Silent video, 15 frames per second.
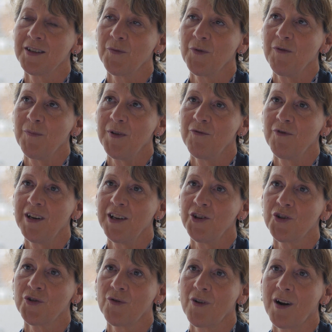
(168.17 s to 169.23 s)
that we've been really
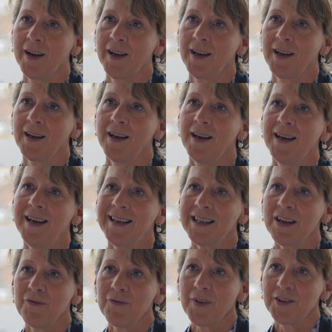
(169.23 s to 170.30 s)
trying
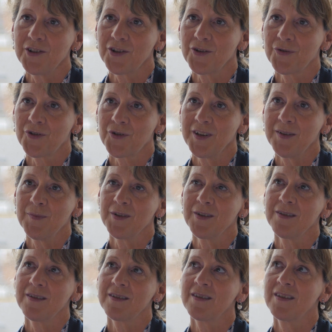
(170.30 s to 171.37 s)
conventional
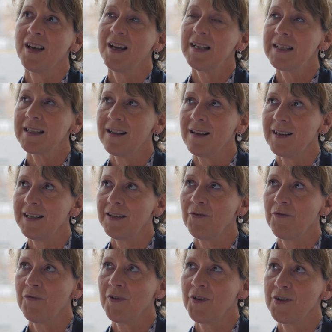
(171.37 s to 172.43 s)
treatments, slightly
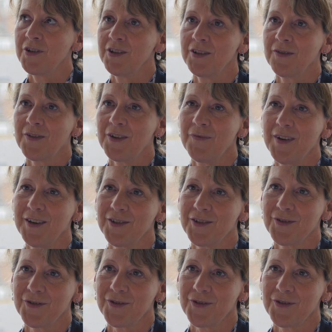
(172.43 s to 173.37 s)
different versions of conventional